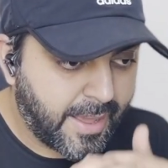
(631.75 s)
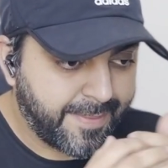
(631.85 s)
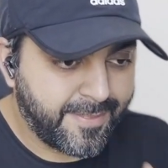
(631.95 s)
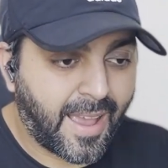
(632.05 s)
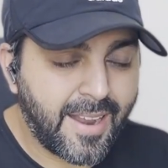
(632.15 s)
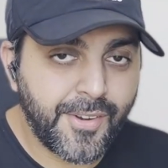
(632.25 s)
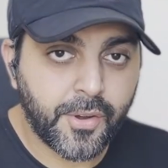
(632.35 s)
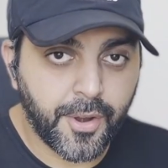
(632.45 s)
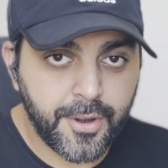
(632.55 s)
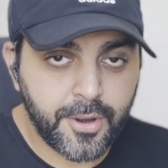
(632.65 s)
and I'll
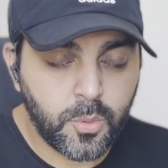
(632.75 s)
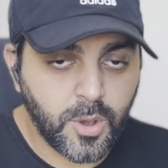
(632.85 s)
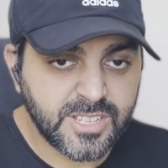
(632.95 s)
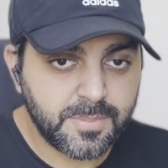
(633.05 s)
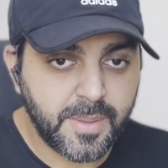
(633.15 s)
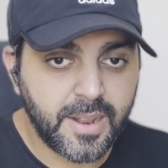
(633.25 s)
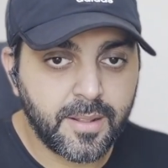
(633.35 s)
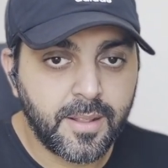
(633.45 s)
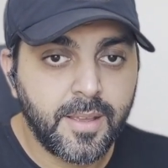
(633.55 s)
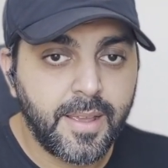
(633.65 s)
record it on a
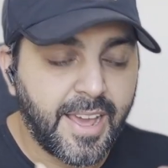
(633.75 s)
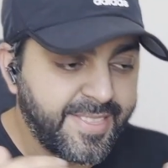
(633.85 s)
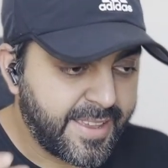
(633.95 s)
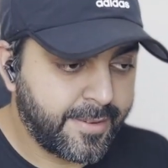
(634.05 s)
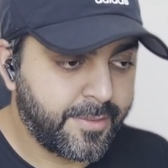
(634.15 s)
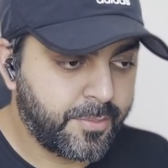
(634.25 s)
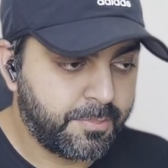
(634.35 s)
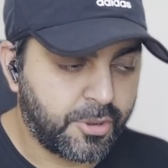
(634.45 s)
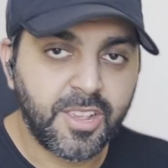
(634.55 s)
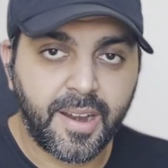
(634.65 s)
voicemail and then
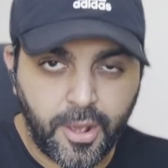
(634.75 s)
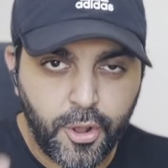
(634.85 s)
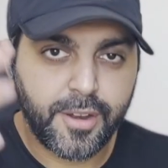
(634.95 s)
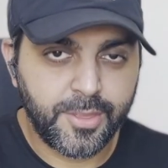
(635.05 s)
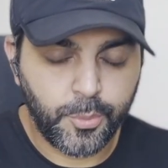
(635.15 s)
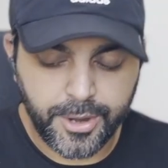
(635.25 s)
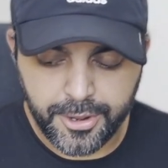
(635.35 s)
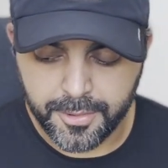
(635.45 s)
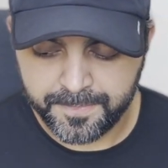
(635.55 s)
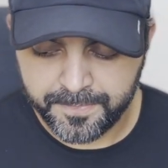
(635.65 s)
put that on in the video.